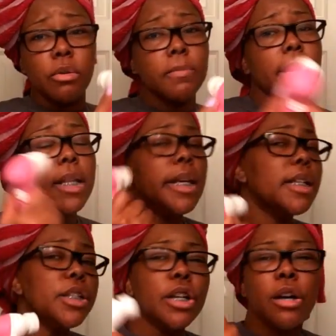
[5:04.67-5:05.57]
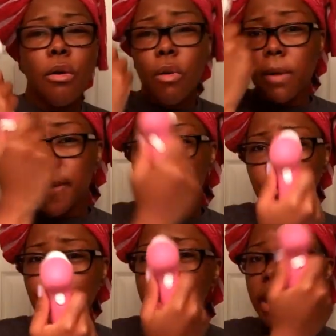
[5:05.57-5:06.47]
with my cleanser or my
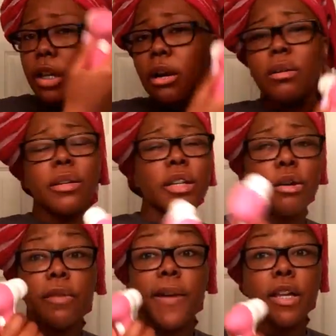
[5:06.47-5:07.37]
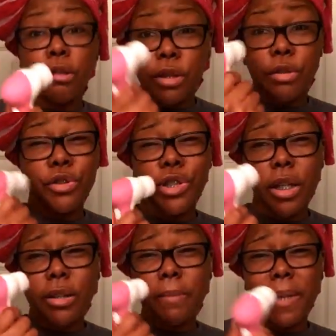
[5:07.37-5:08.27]
Neutrogena. You know, if I use
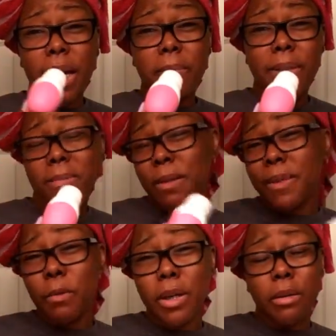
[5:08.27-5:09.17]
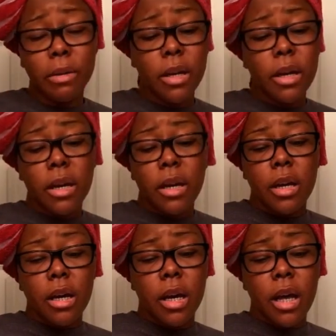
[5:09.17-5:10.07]
Neutrogena sometimes I
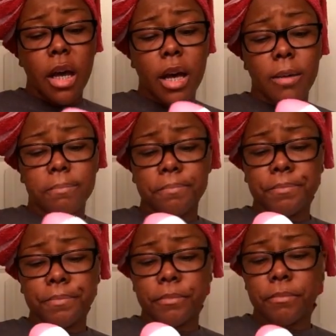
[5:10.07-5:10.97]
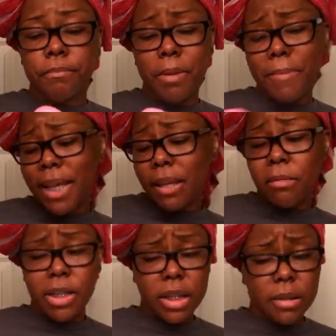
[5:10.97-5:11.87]
will. But mainly
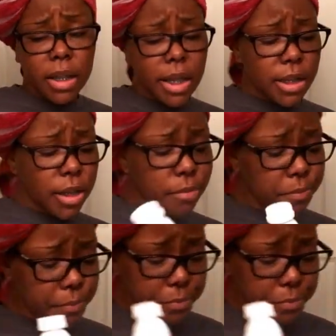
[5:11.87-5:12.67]
it's the cleanser.